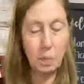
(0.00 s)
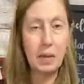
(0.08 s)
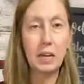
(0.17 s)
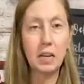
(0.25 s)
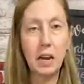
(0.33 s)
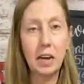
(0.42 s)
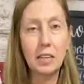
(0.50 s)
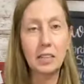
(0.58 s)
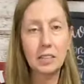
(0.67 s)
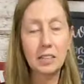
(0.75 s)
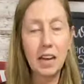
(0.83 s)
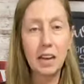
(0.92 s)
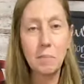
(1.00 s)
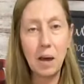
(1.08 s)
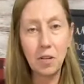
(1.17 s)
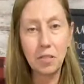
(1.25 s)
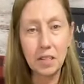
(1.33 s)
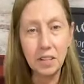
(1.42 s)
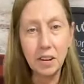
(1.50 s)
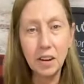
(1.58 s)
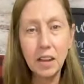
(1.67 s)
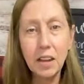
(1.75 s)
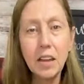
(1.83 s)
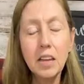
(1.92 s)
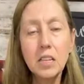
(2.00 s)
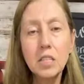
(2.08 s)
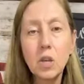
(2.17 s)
She's being kind of mouthy there.